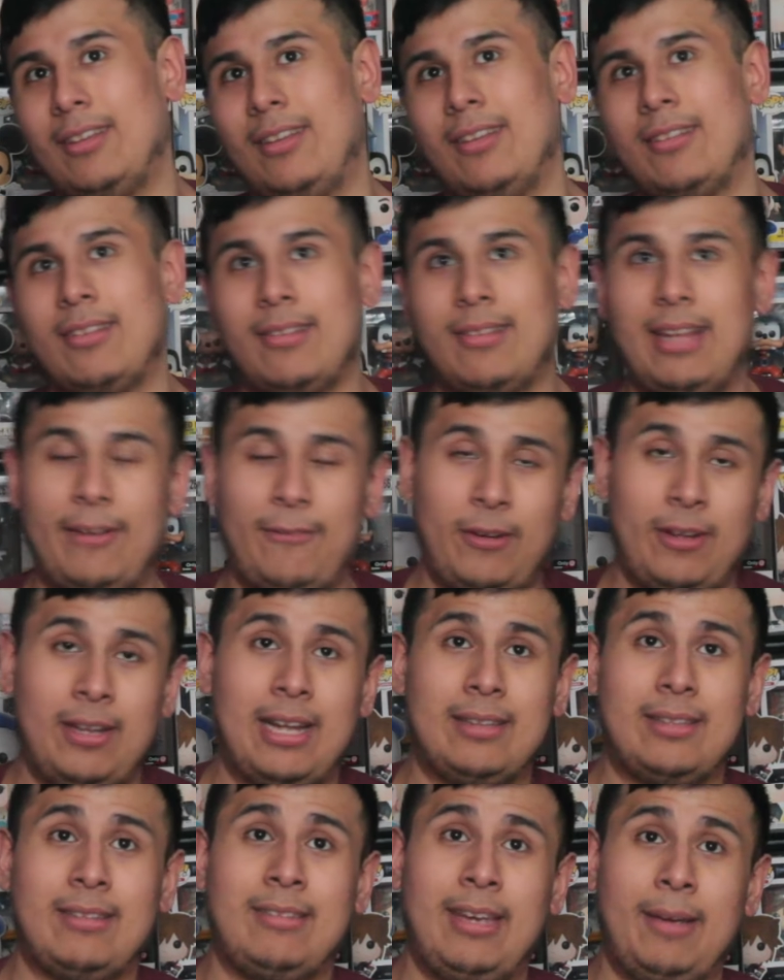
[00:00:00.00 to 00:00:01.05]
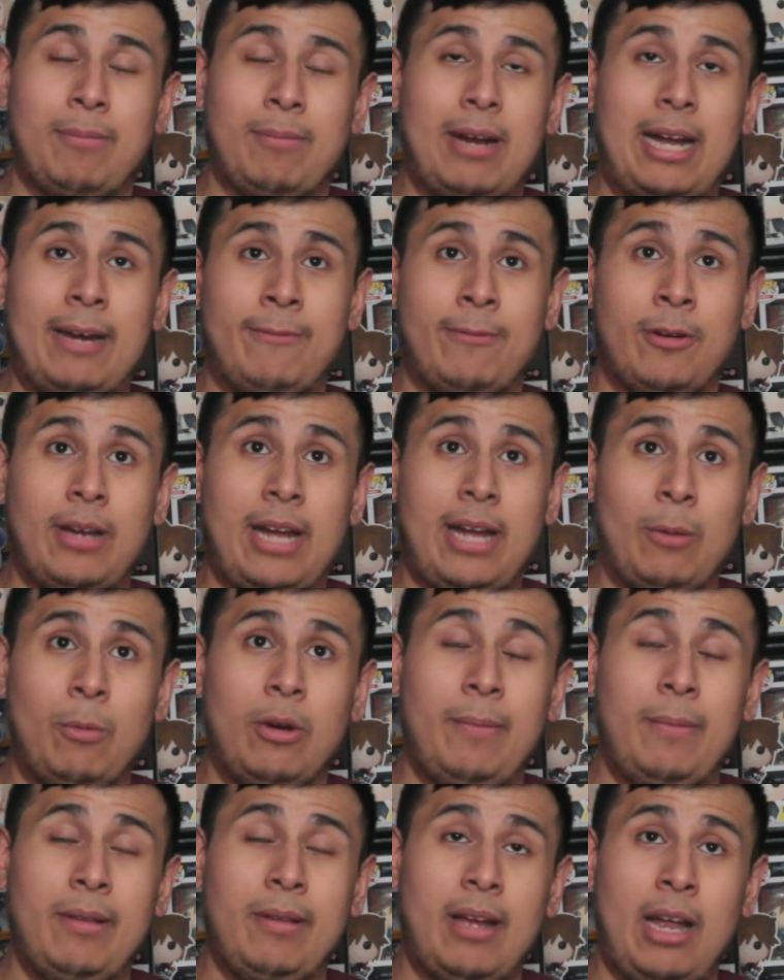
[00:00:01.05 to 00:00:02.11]
this is definitely not the Tim Bradford I would
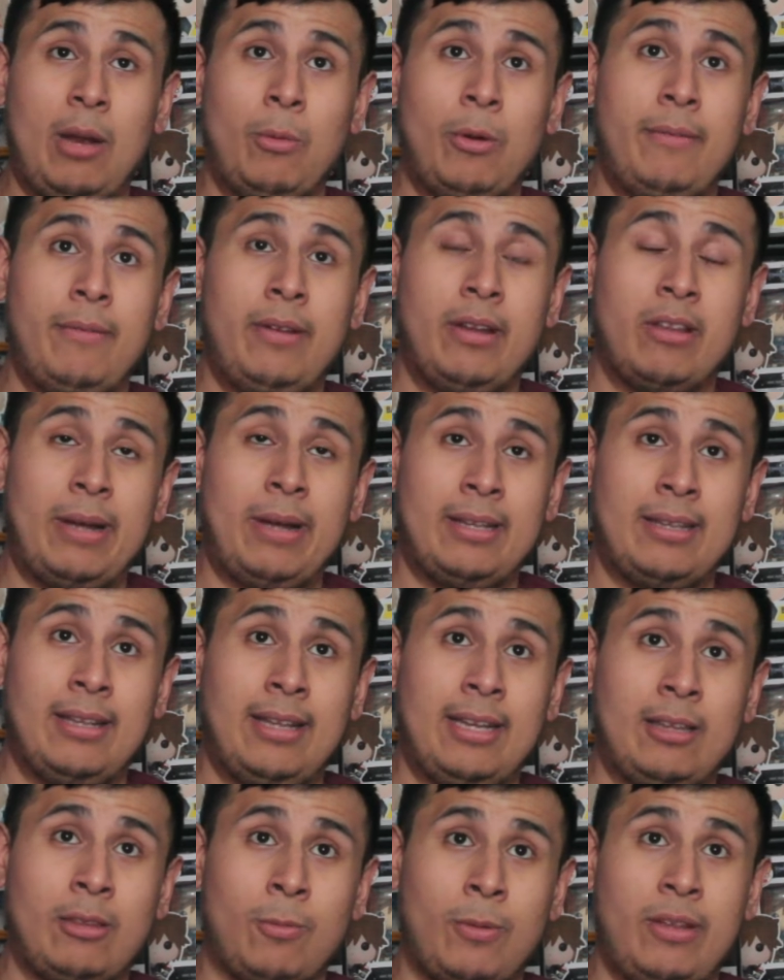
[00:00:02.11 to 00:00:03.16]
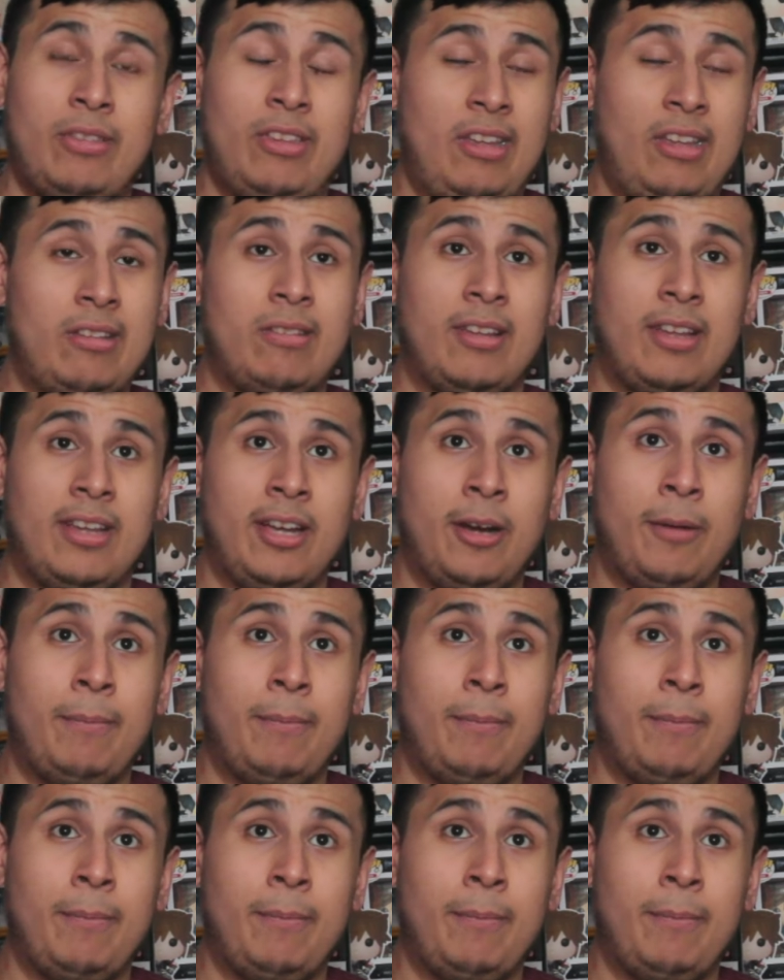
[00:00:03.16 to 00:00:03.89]
have expected like 3 seasons ago,